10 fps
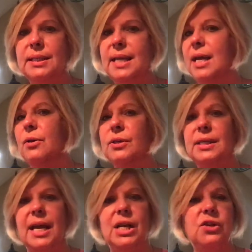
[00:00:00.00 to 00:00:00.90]
Tanner
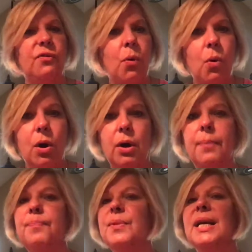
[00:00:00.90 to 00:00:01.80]
stage
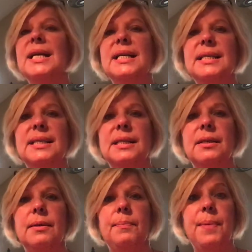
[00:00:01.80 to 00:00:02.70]
4 is
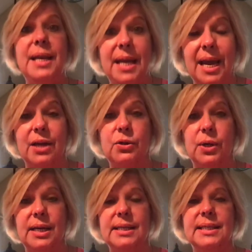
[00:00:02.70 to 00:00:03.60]
pediatrics.